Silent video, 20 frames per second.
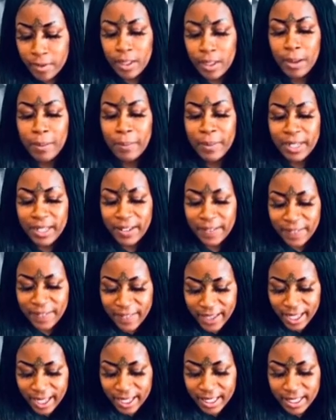but in
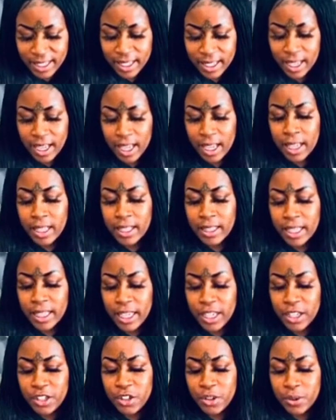fact, the
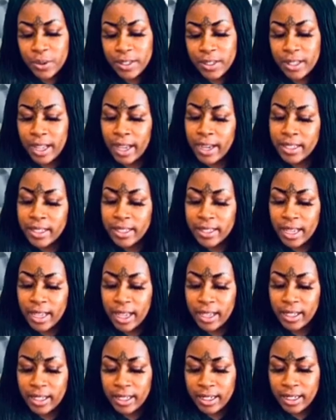issue is not as
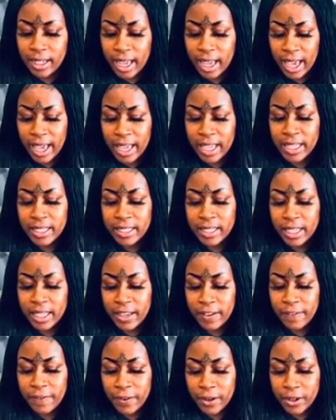solid as
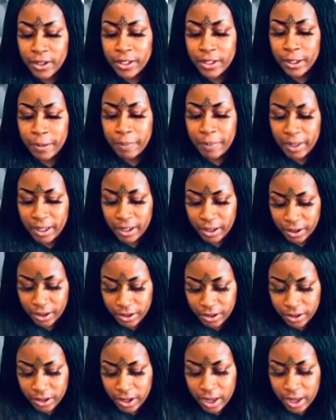it first appears.